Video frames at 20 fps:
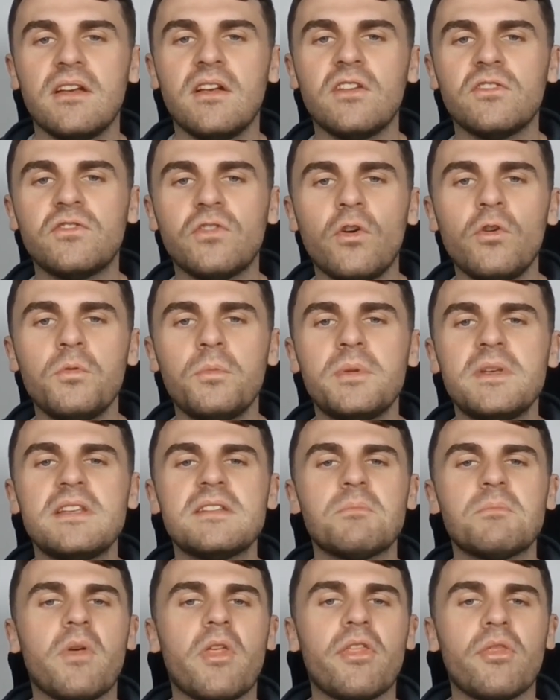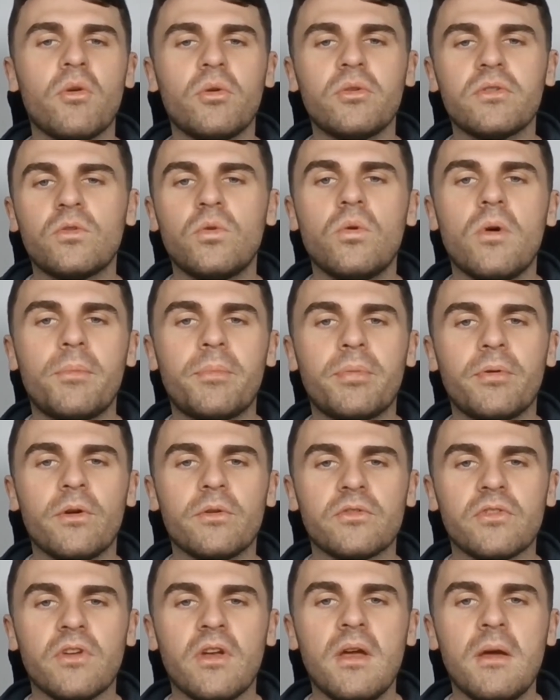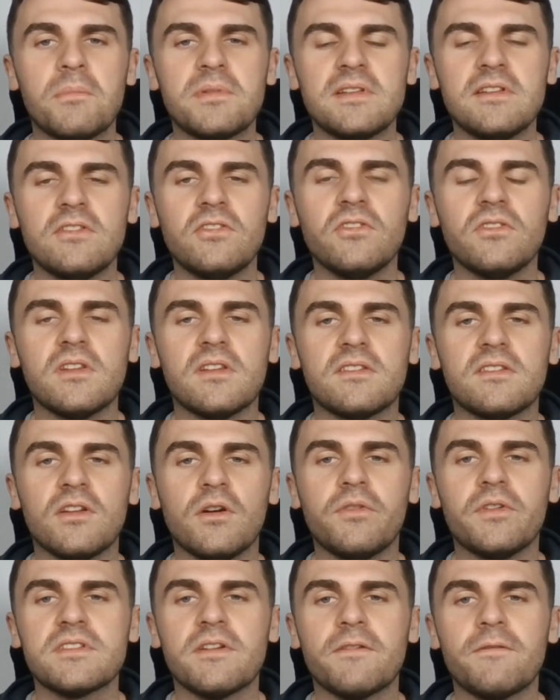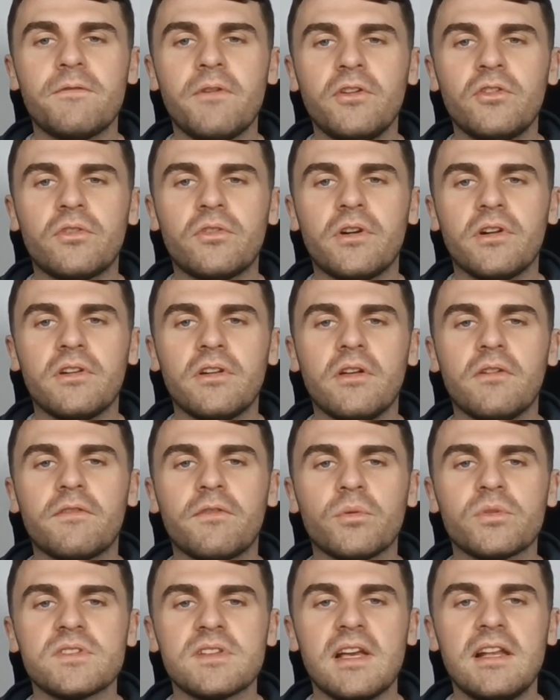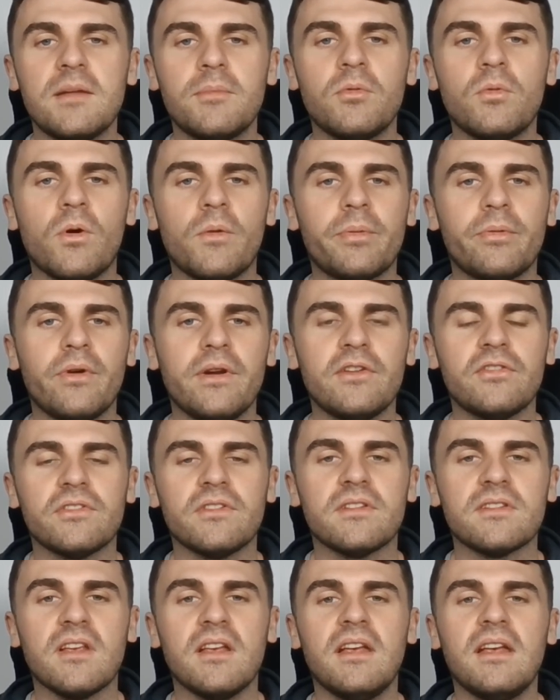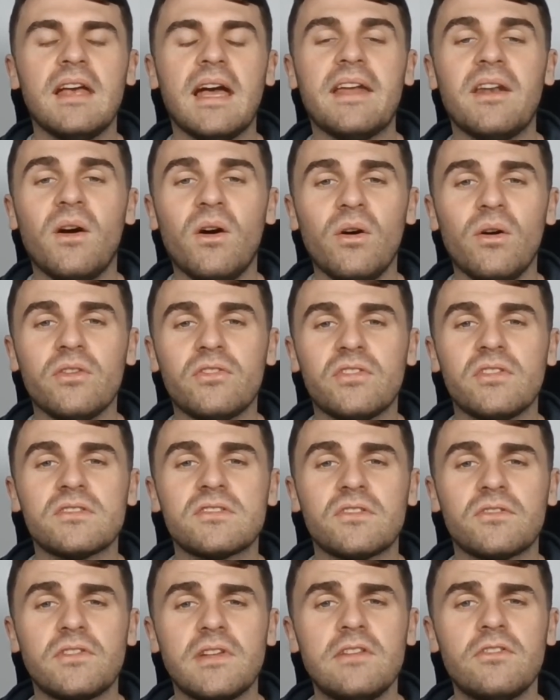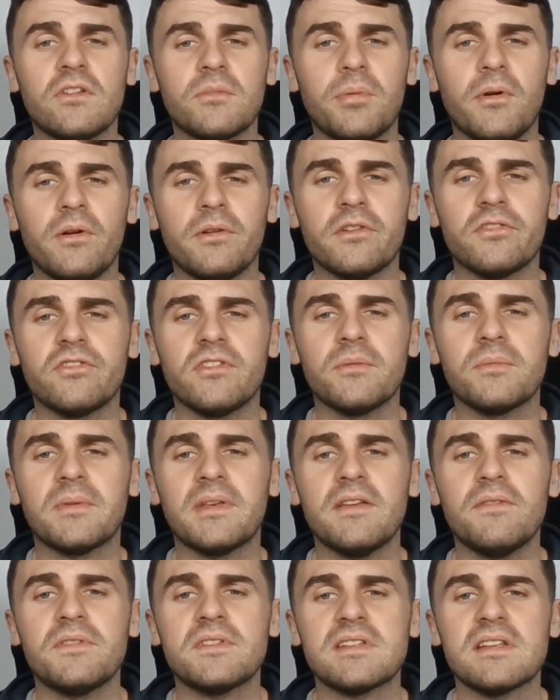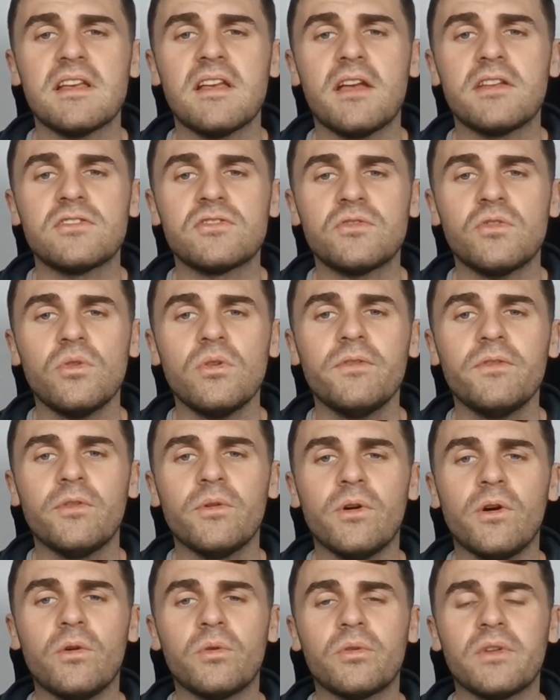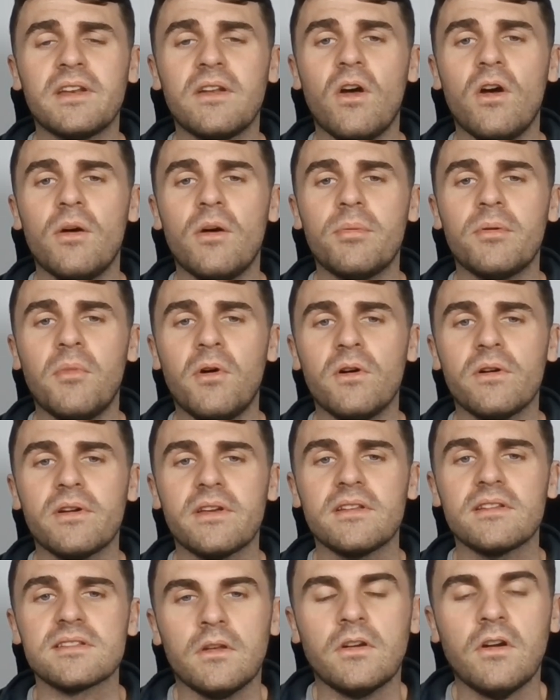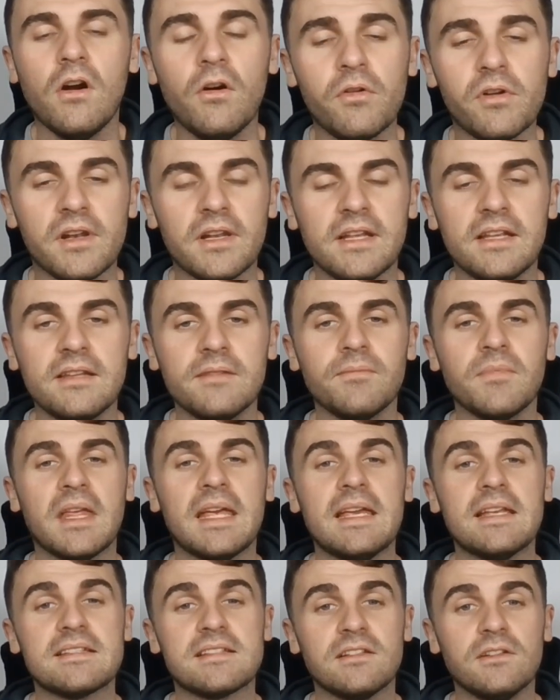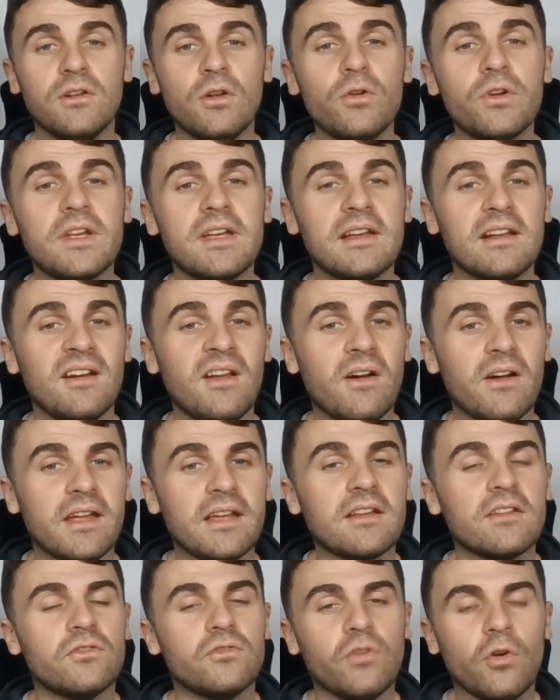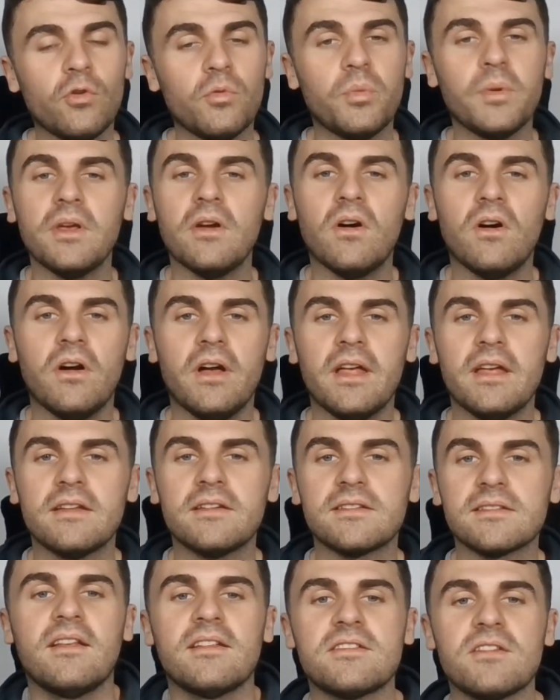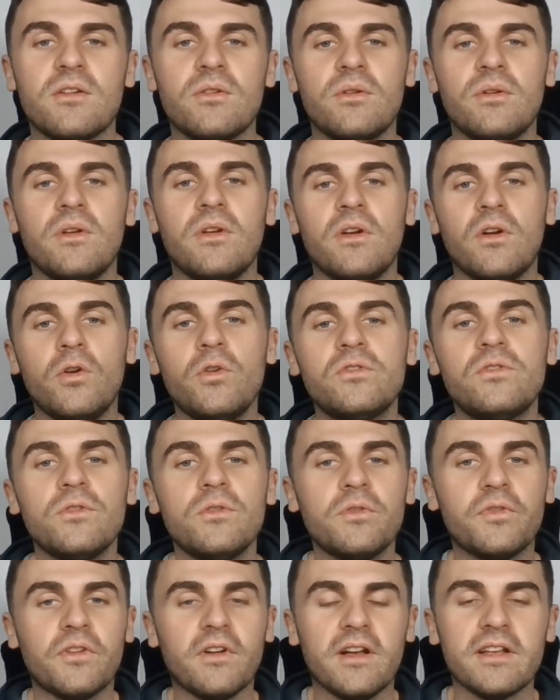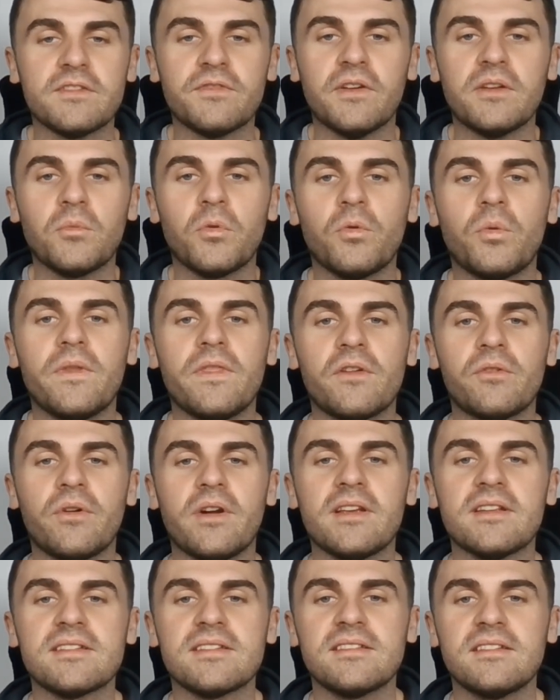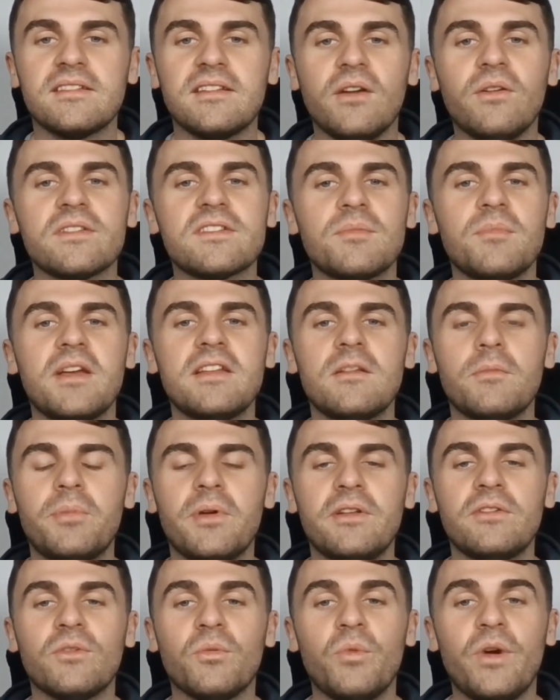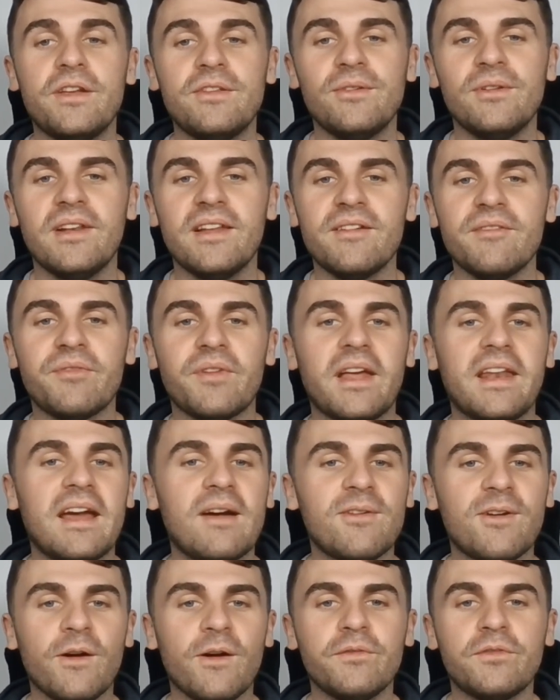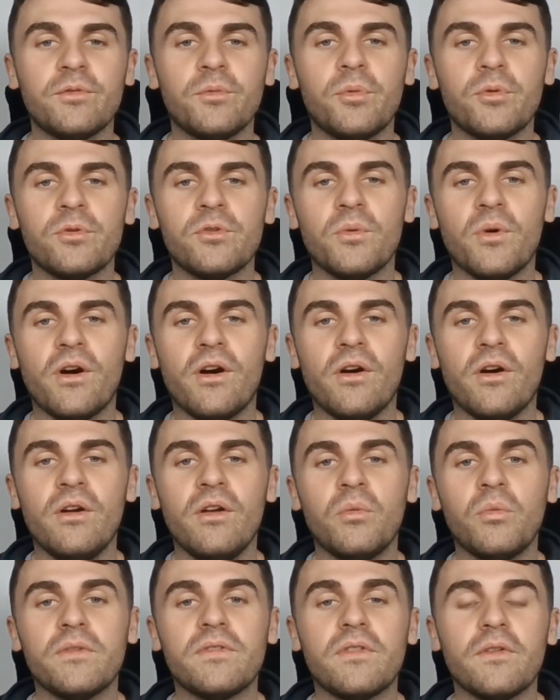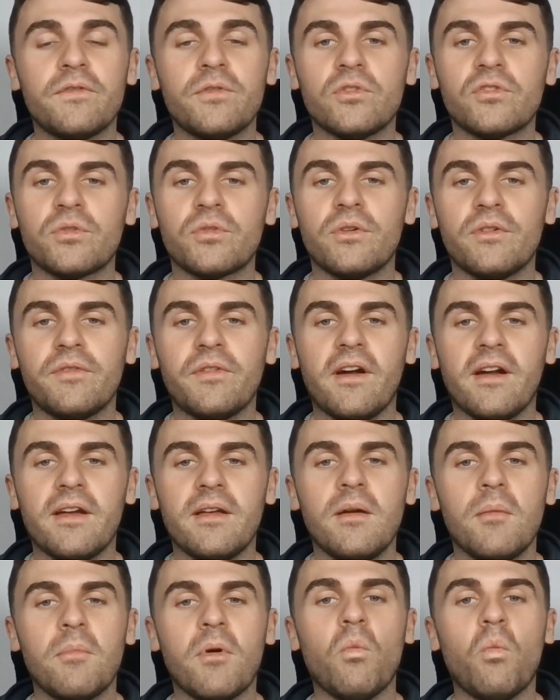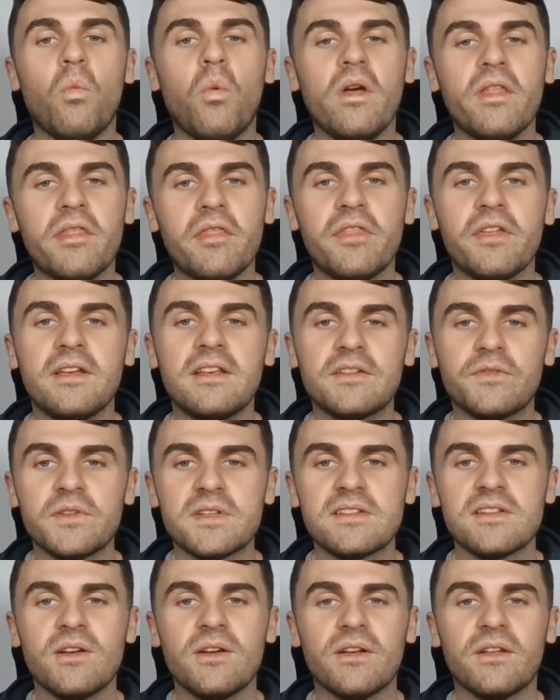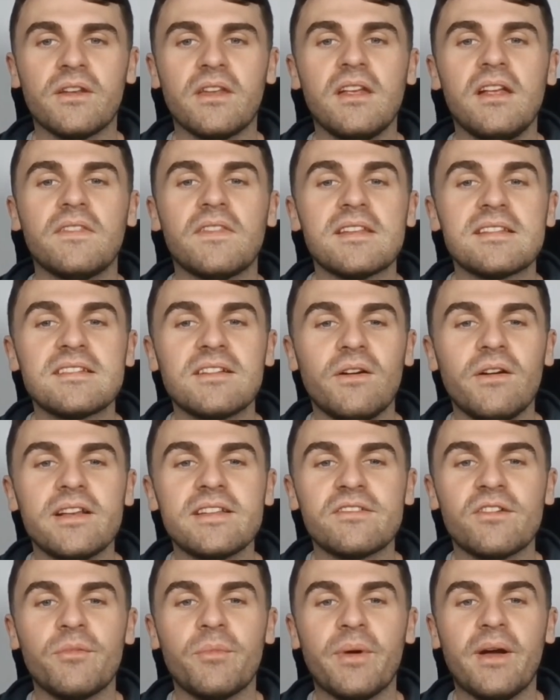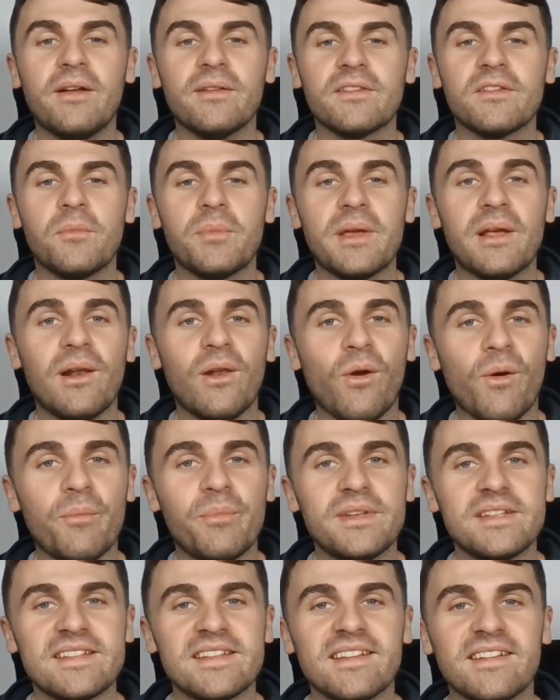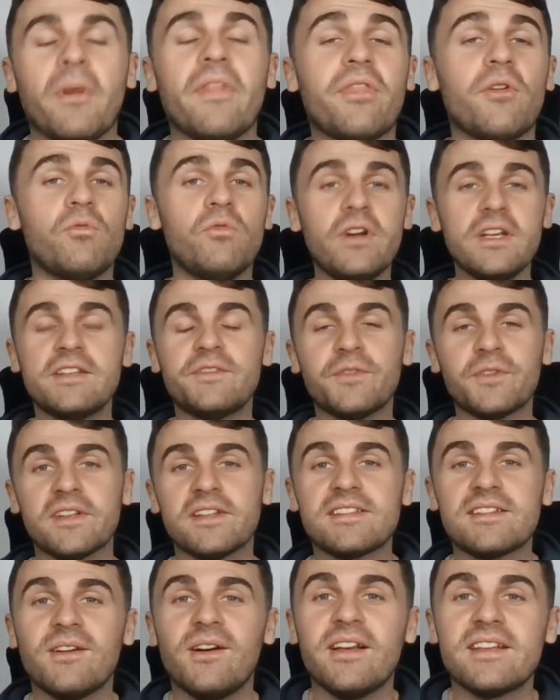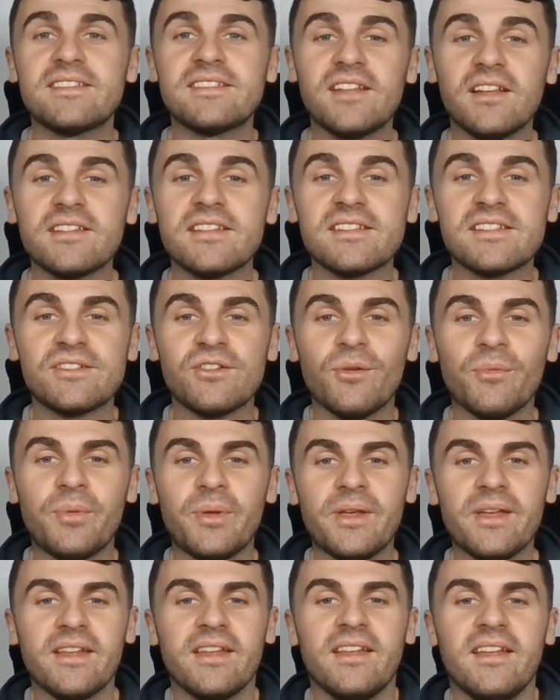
Joby's methodical approach positions itself as a frontrunner for scalable operations, and Archer's strategic partnership gives it a strong foothold in urban markets. Currently, it's looking like Joby are ahead. So who do you guys think will win the race? The answer may depend on where you live and how comfortable you are with the future of flight, but one thing is for certain, the skies are about to be a lot busier. But the race for the skies doesn't stop here.